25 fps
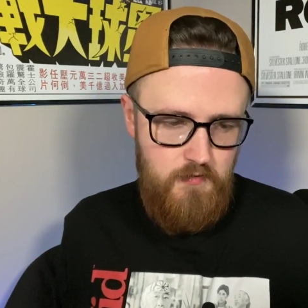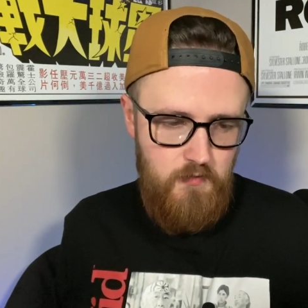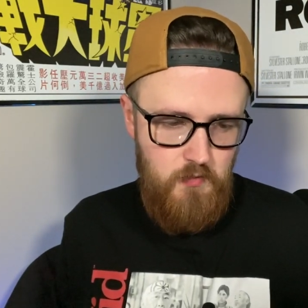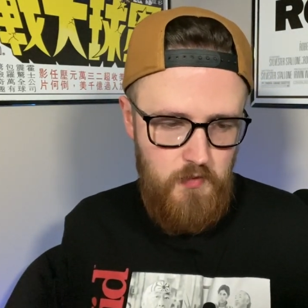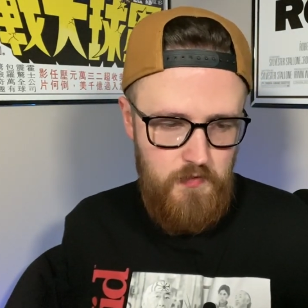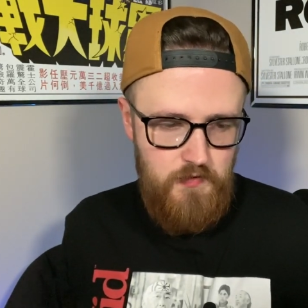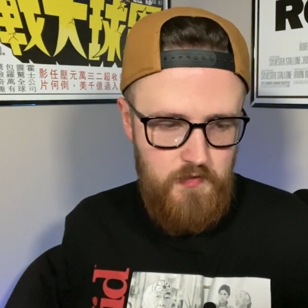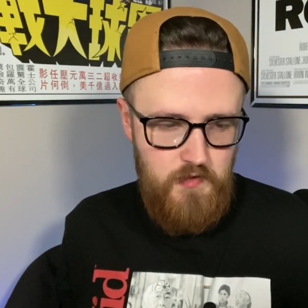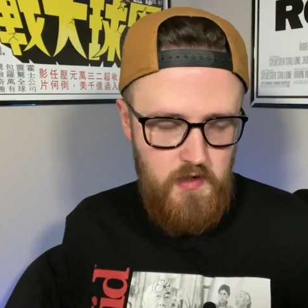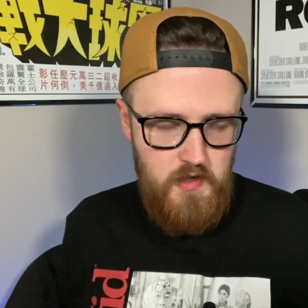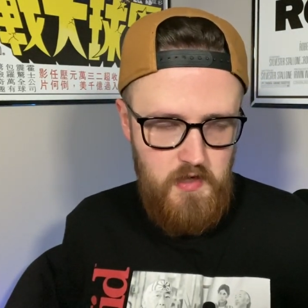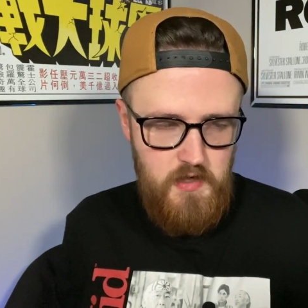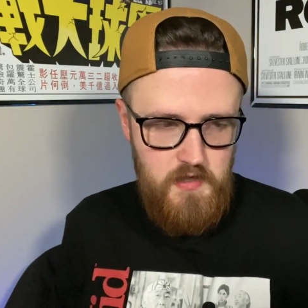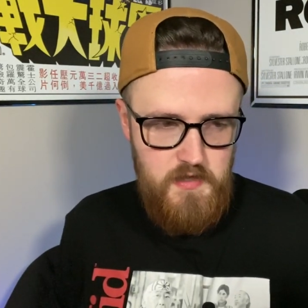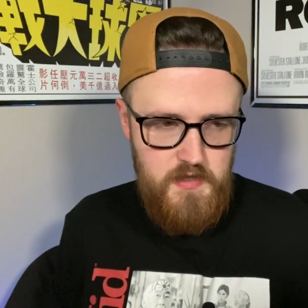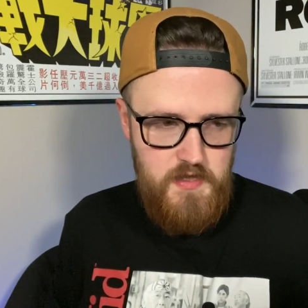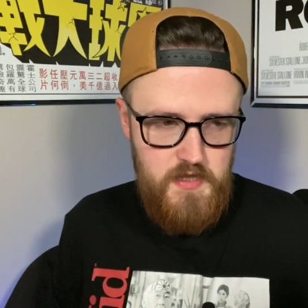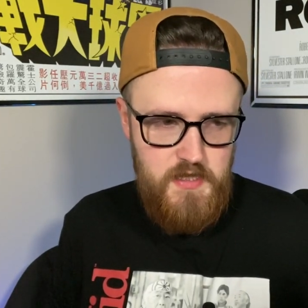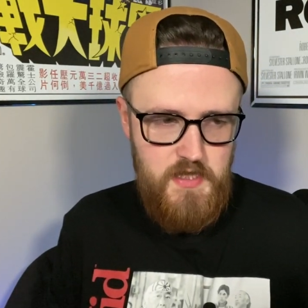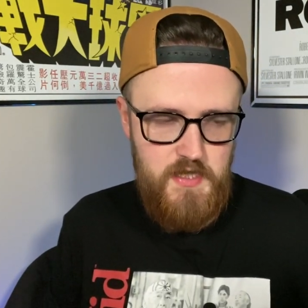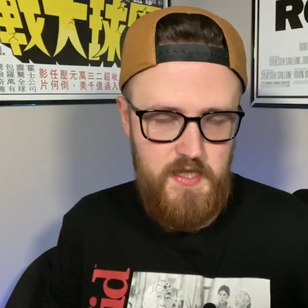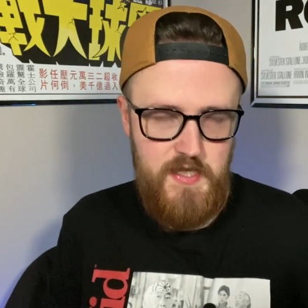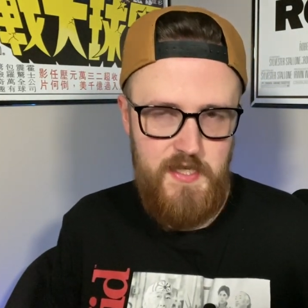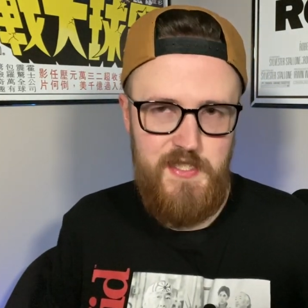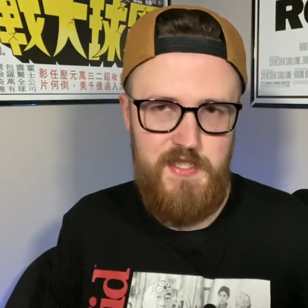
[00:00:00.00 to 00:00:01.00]
with
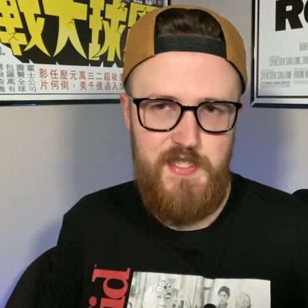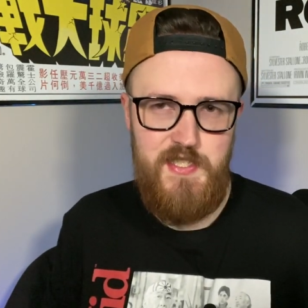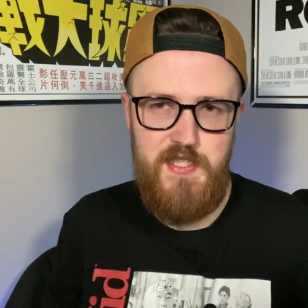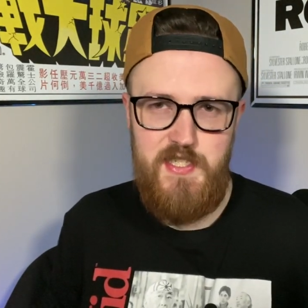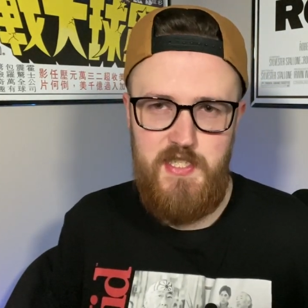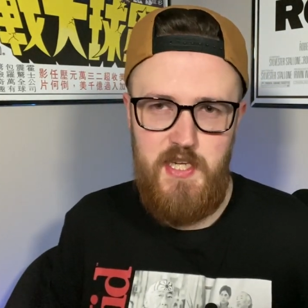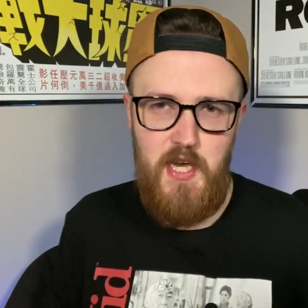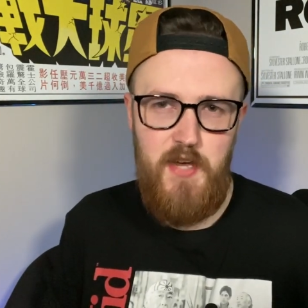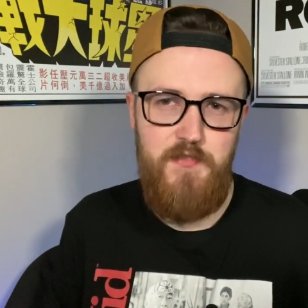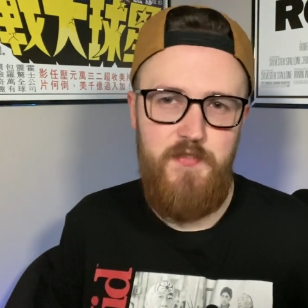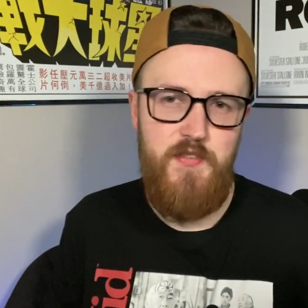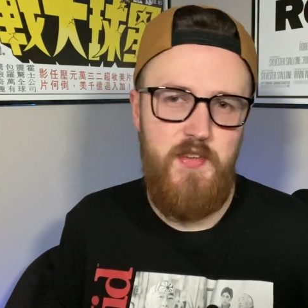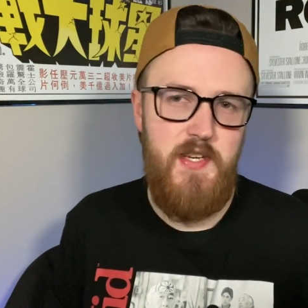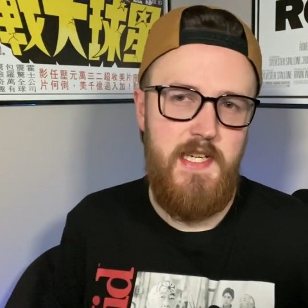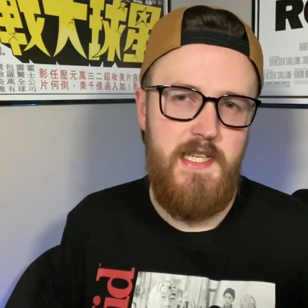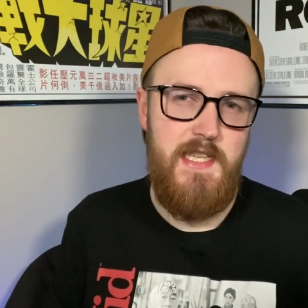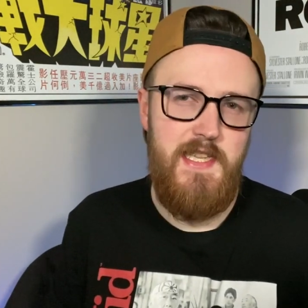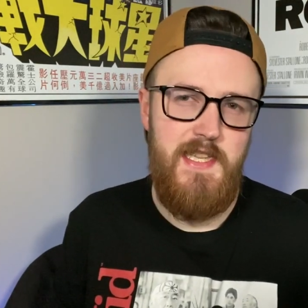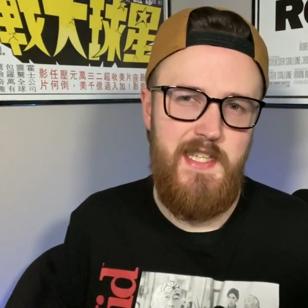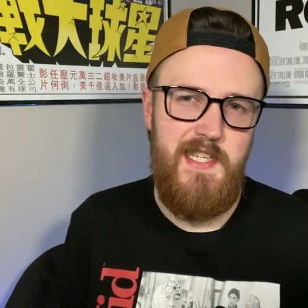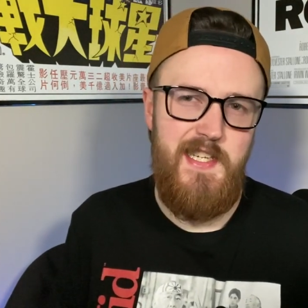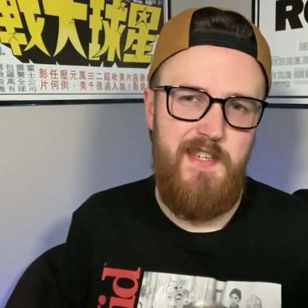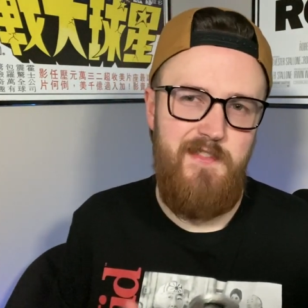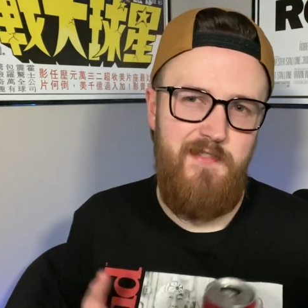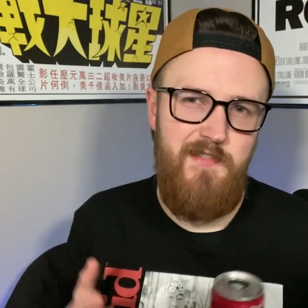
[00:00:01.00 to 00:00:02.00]
this is
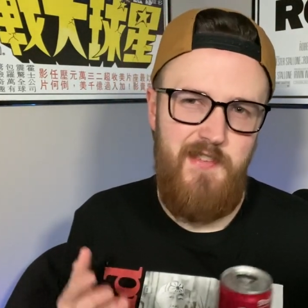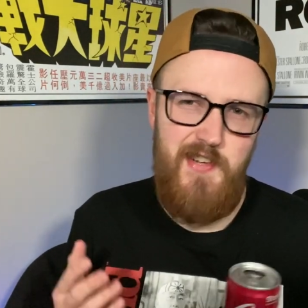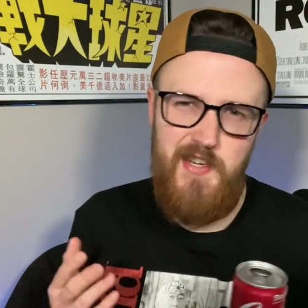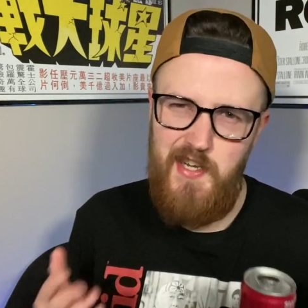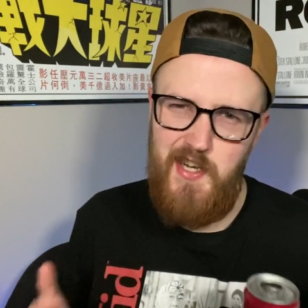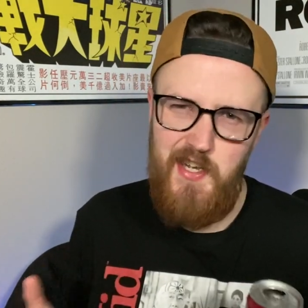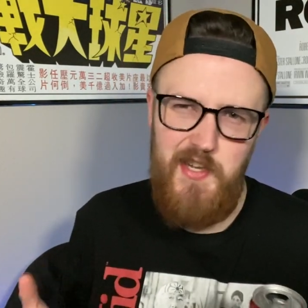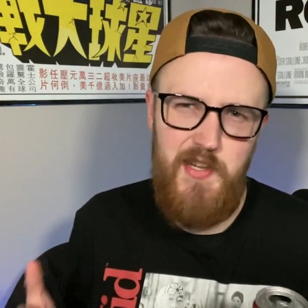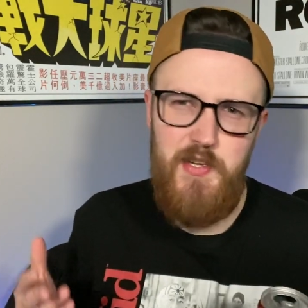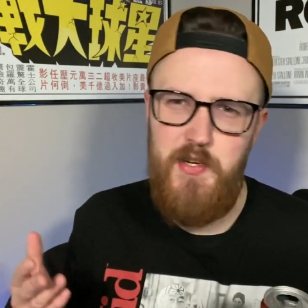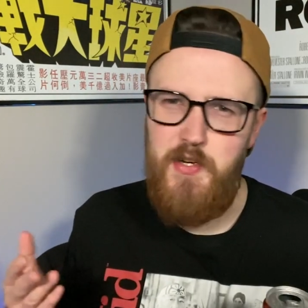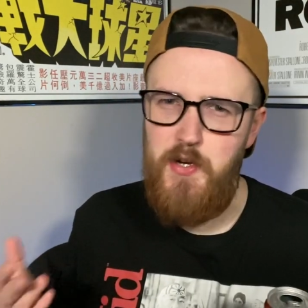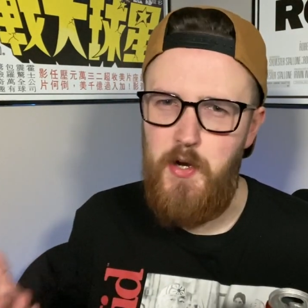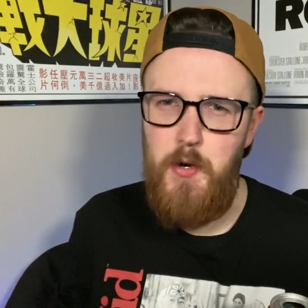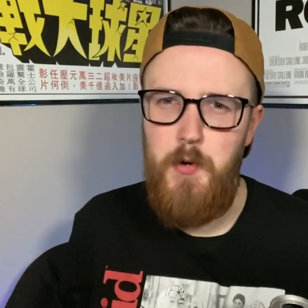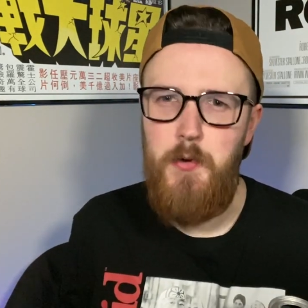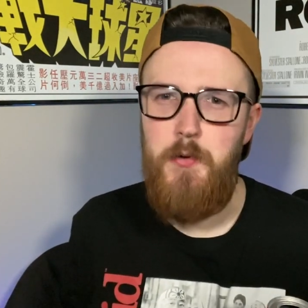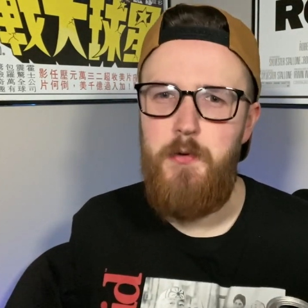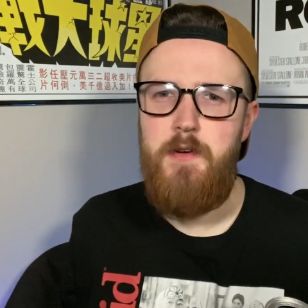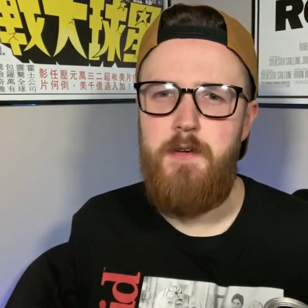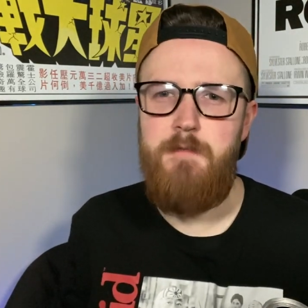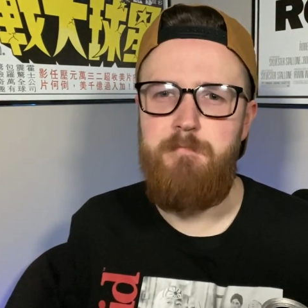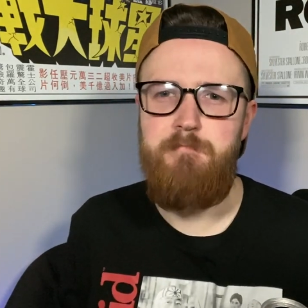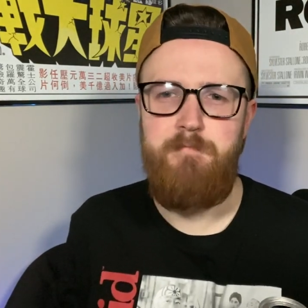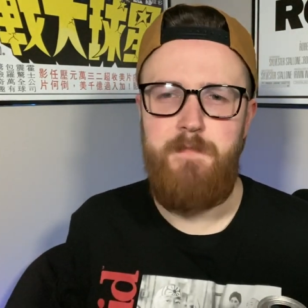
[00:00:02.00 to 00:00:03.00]
definitely vanilla Coke.